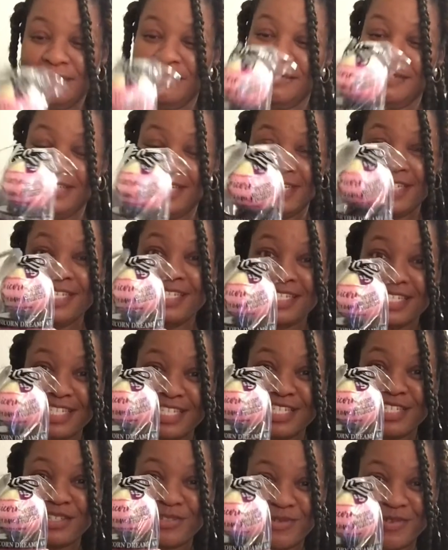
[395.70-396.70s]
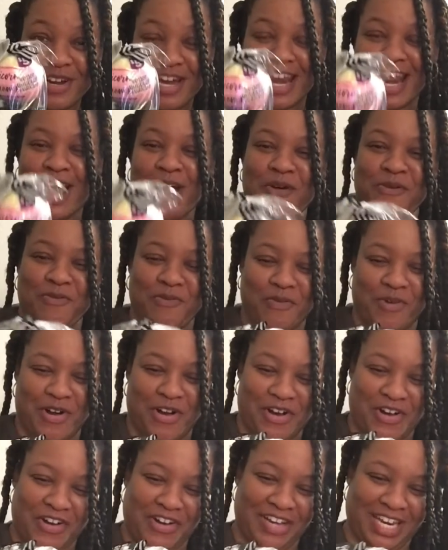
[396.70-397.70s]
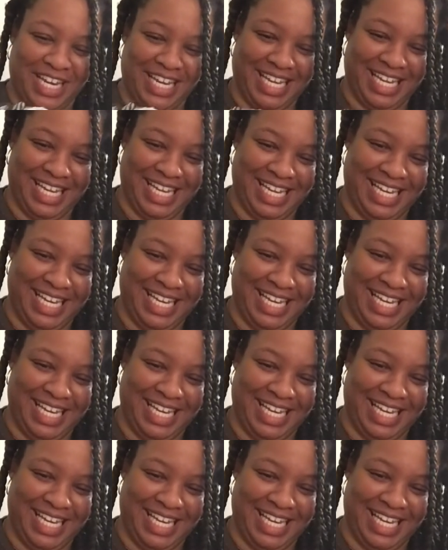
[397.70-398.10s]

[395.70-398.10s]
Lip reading: This is what I wanted.